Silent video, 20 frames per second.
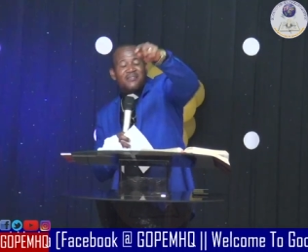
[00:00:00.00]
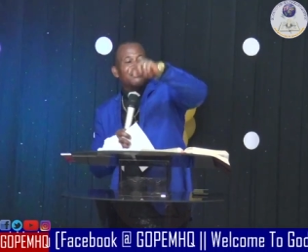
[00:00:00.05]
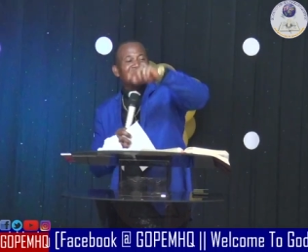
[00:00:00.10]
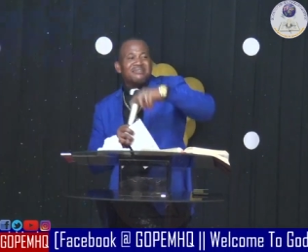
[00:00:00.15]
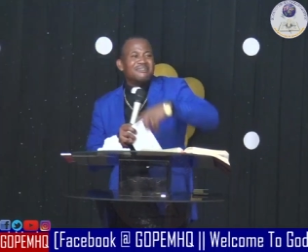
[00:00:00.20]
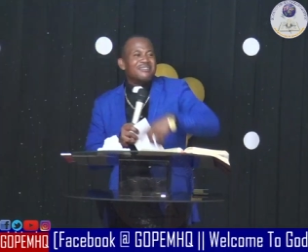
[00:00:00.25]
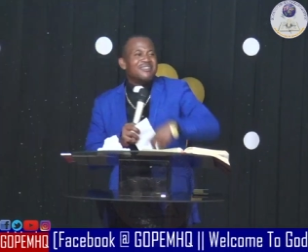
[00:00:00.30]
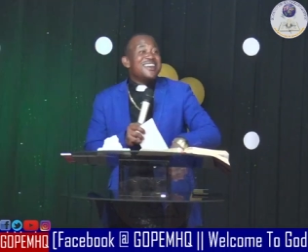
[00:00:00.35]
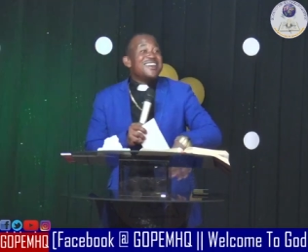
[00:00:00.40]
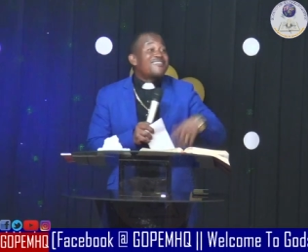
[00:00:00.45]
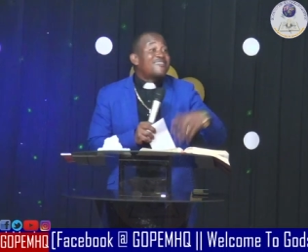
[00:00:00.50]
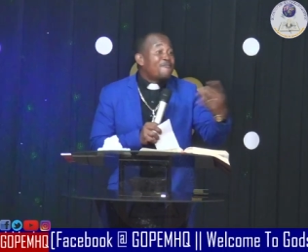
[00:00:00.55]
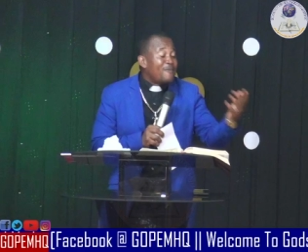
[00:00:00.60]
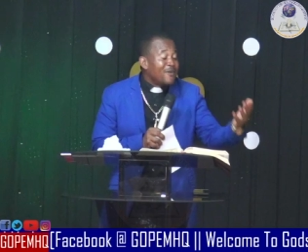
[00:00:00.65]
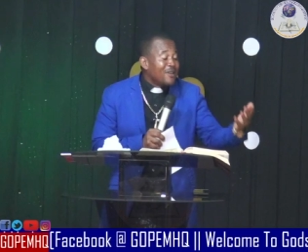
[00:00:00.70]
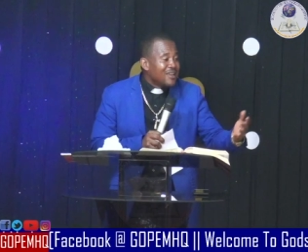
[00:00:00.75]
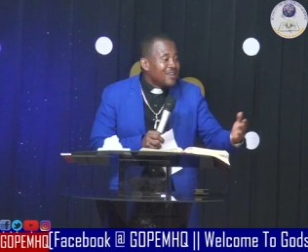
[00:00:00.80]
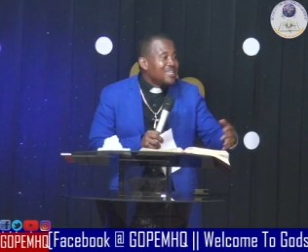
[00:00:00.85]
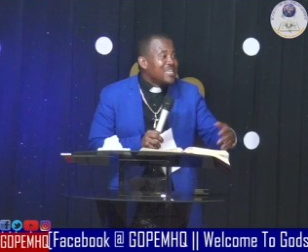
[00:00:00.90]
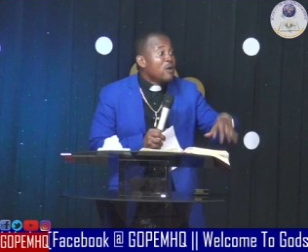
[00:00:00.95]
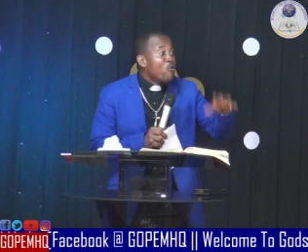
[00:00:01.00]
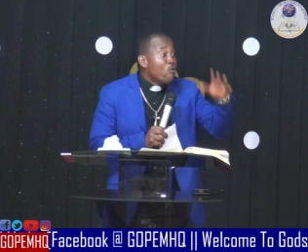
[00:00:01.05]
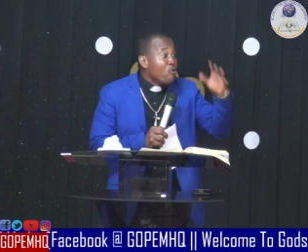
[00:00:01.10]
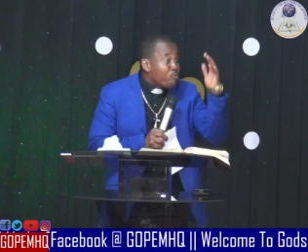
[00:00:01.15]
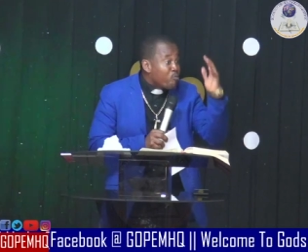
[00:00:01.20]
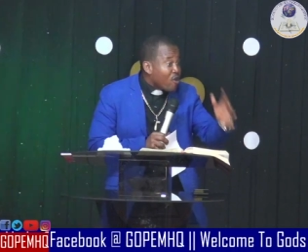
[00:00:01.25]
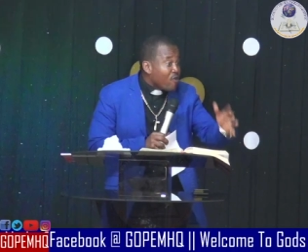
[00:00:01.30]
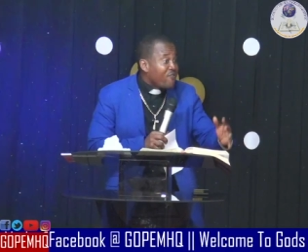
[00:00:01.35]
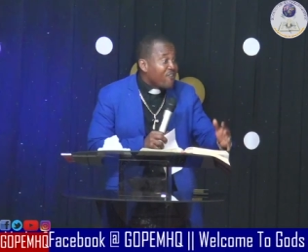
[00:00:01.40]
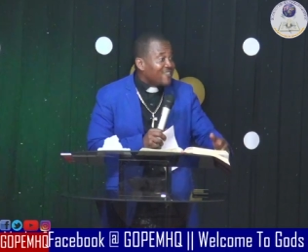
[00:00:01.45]
He's, they will
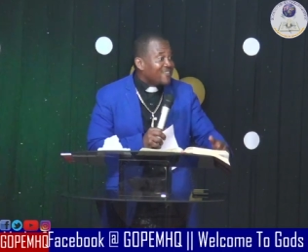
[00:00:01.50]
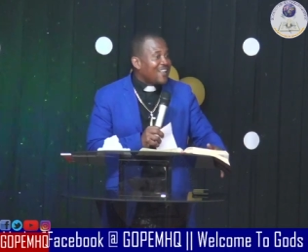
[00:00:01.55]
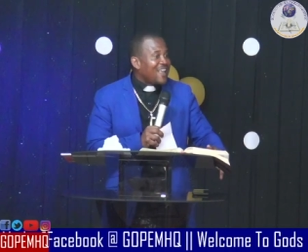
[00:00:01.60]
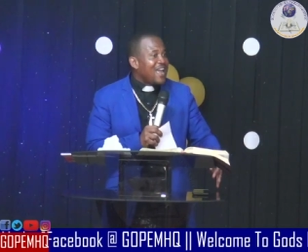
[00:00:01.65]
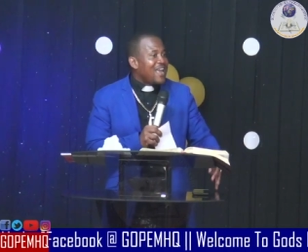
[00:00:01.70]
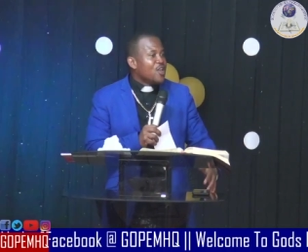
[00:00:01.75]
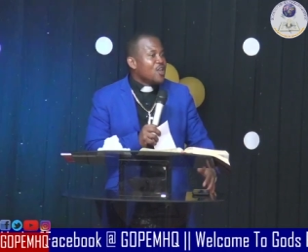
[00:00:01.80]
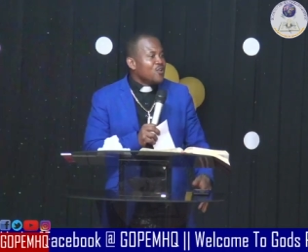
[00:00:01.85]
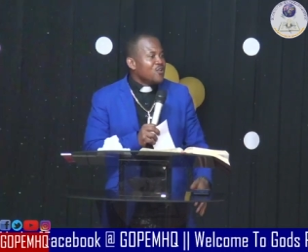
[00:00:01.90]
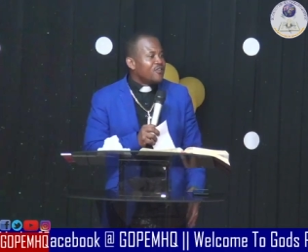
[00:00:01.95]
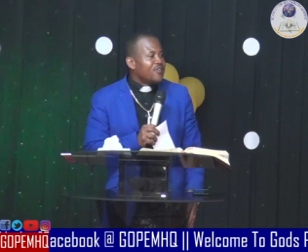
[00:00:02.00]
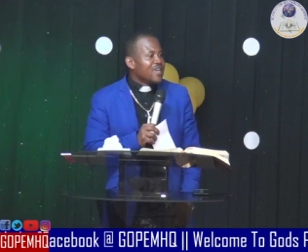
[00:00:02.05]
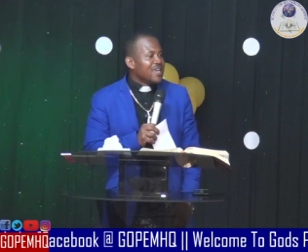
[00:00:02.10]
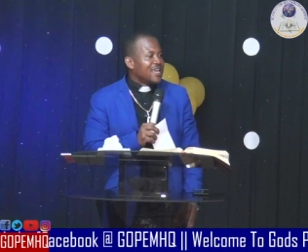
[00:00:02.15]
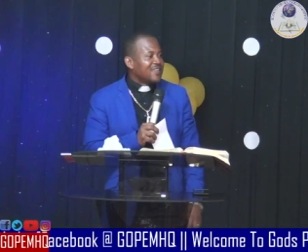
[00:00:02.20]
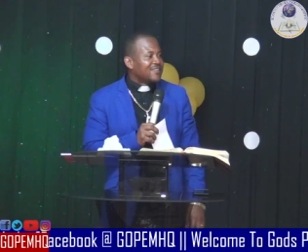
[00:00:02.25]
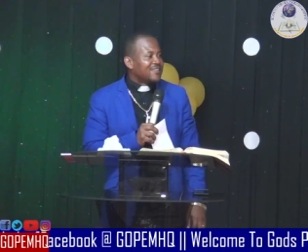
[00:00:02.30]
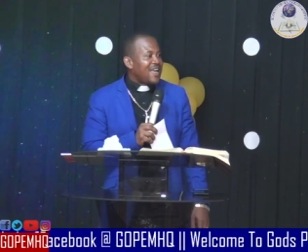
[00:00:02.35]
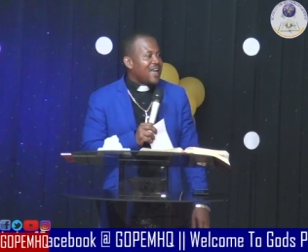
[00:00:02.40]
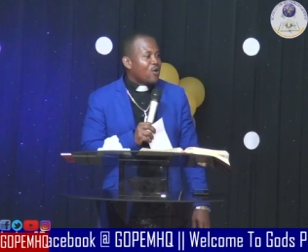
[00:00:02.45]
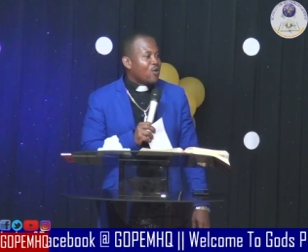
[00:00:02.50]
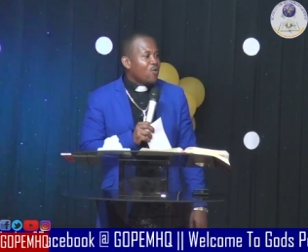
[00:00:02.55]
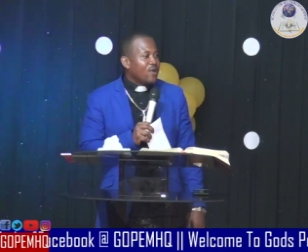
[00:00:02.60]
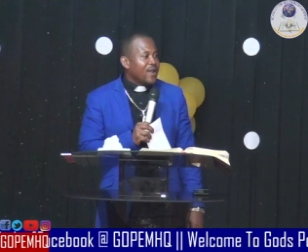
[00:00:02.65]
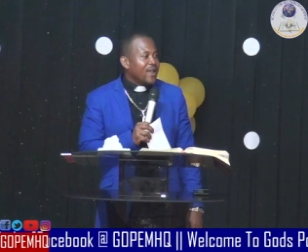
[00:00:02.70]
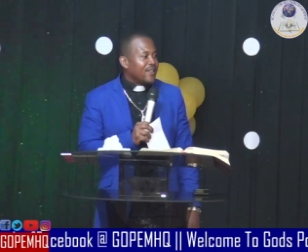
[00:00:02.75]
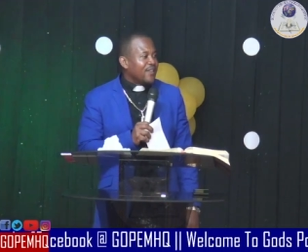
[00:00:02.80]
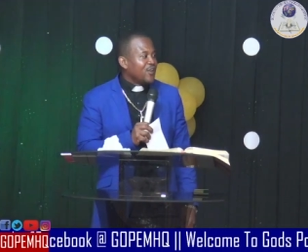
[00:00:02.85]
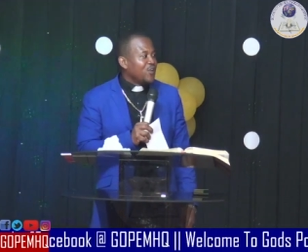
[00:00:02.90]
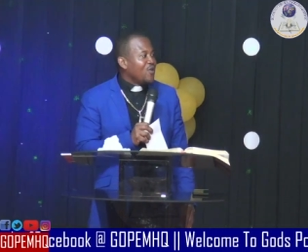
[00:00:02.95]
prophesy. You think it's accurate.
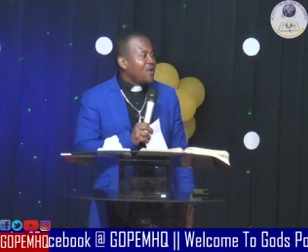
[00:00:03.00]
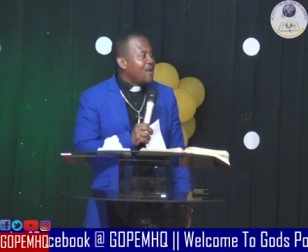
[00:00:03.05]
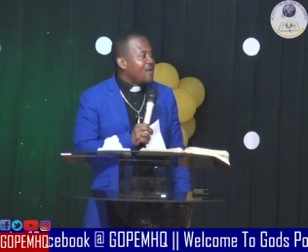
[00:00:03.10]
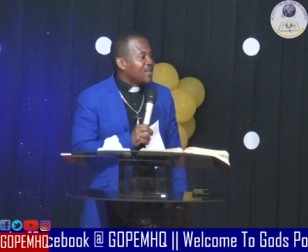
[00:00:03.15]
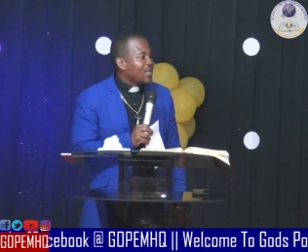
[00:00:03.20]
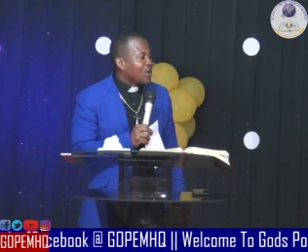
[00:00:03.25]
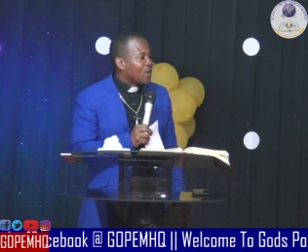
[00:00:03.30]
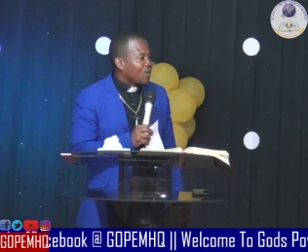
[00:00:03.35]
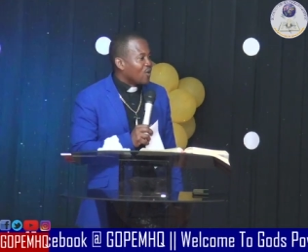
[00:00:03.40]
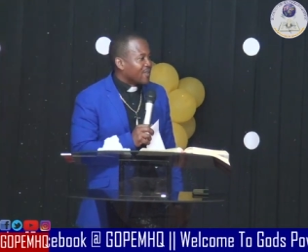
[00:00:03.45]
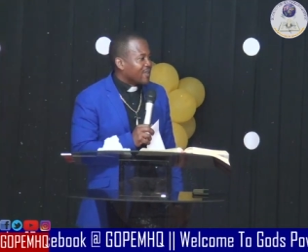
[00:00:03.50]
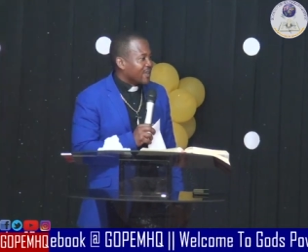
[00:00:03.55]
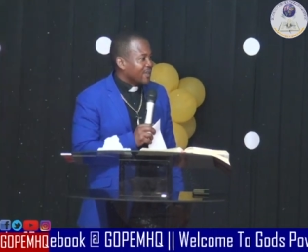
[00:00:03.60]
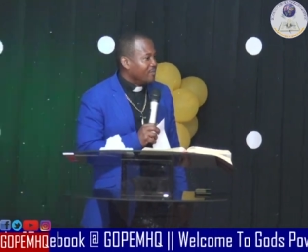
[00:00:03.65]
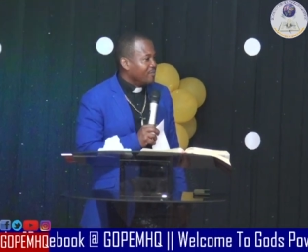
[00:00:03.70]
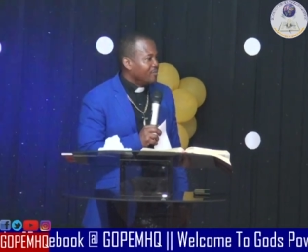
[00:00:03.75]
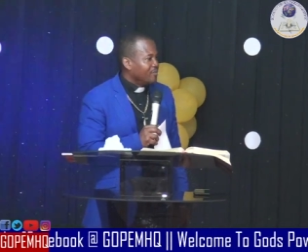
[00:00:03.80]
You know how they caught him?